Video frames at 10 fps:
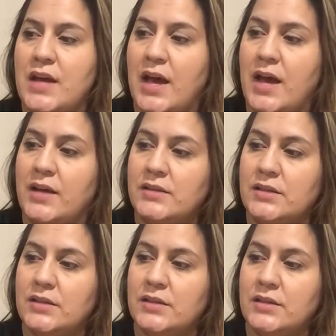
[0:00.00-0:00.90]
that
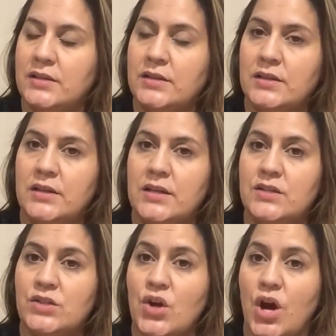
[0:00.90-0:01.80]

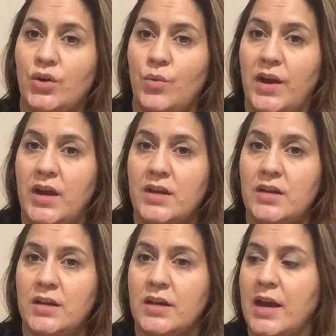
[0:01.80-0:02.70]
is gone
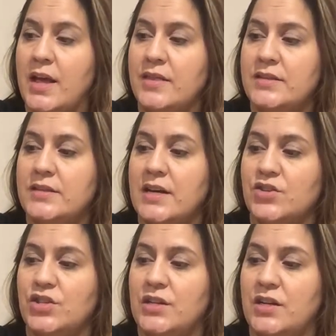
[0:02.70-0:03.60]
away, and this is
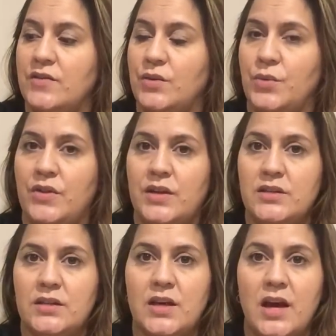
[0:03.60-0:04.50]
actually not even the one they
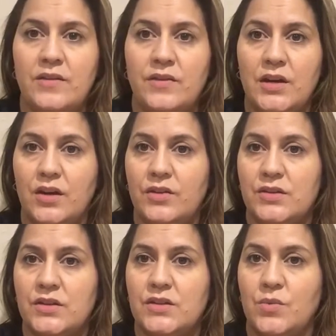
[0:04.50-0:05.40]
did the IV on.
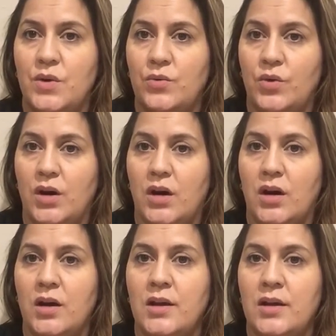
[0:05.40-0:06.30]
This is the one
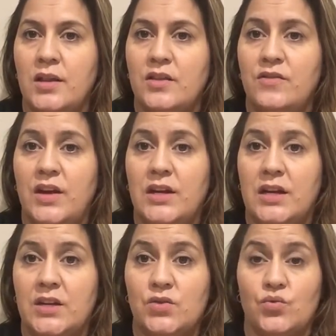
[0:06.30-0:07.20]
where the vein, I
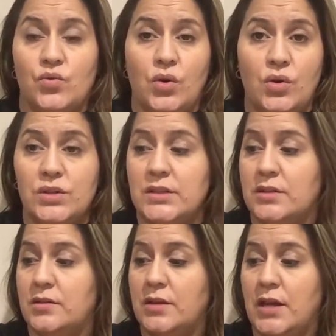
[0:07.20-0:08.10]
guess, rolled
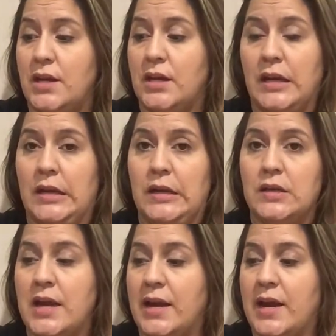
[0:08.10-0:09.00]
and they didn't get it.
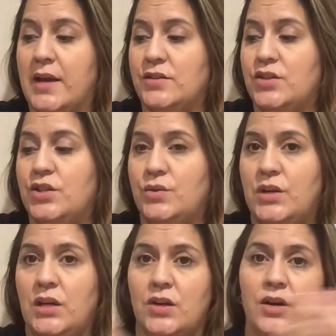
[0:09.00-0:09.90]
I had 2
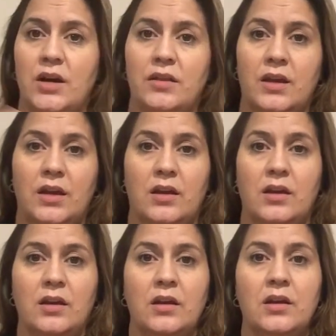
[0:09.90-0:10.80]
here and then
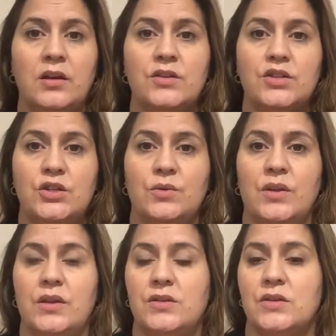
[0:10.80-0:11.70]
2
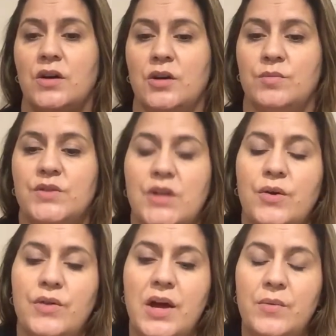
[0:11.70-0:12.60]
on this arm.
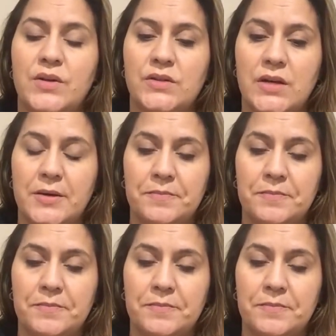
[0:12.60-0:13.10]
So that was